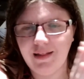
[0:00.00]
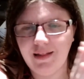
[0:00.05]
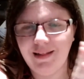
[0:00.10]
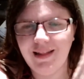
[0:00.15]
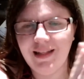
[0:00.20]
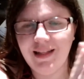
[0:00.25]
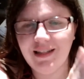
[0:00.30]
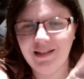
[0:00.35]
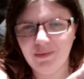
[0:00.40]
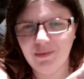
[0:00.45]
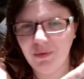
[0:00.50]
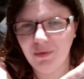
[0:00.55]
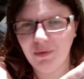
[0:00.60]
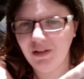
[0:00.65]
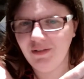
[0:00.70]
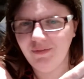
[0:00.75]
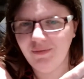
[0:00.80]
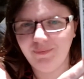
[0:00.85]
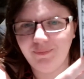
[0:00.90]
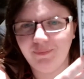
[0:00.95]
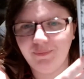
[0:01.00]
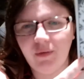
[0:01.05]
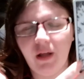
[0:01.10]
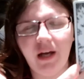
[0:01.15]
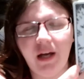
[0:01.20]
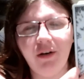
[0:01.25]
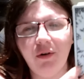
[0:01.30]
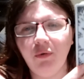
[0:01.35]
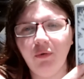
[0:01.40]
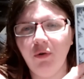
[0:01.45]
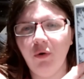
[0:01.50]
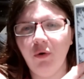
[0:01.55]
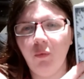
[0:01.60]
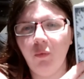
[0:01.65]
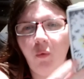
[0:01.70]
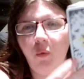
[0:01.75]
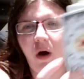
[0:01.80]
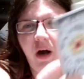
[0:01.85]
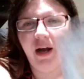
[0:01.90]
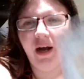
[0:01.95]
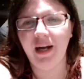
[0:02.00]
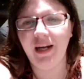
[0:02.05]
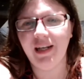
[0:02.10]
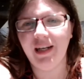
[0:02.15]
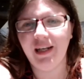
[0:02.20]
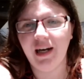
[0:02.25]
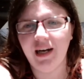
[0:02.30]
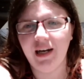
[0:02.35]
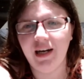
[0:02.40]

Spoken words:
this one, I don't know why,